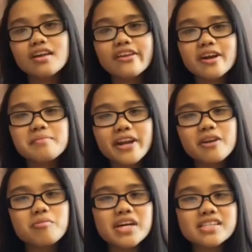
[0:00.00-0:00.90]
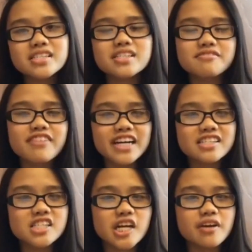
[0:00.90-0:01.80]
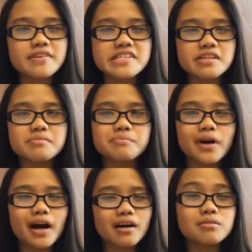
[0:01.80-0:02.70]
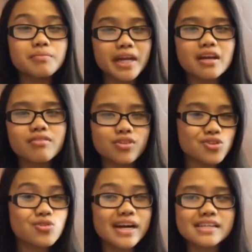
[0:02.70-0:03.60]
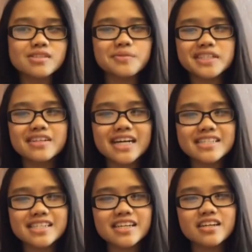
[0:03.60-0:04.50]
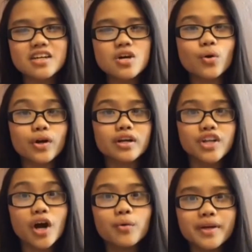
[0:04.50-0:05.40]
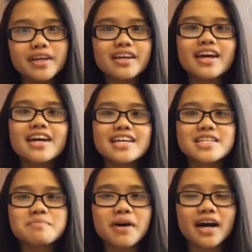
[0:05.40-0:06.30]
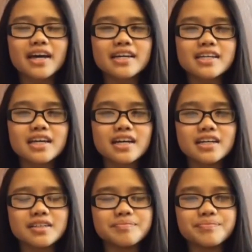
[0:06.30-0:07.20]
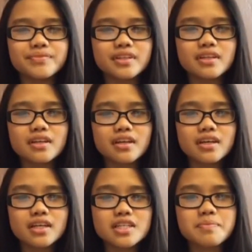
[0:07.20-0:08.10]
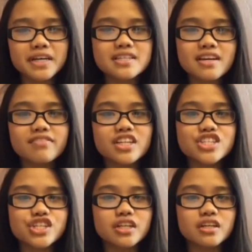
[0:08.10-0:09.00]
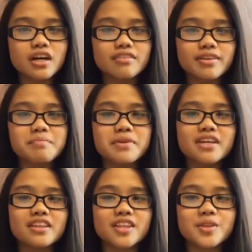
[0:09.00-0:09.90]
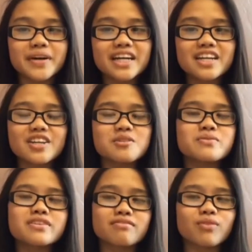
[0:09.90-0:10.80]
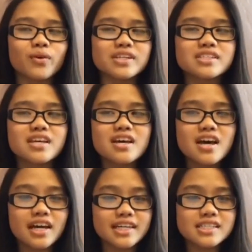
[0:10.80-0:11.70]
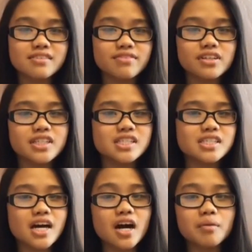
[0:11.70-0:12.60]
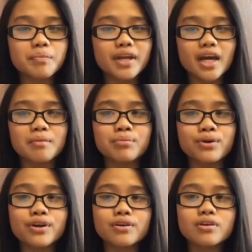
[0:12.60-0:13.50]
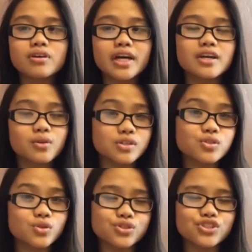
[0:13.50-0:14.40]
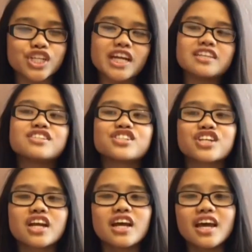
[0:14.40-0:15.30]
There are many ways to define terrorism, but how many of you guys realize it or know it is by the definition of it being the threat and use of force against civilians to help bring out political and/or social change.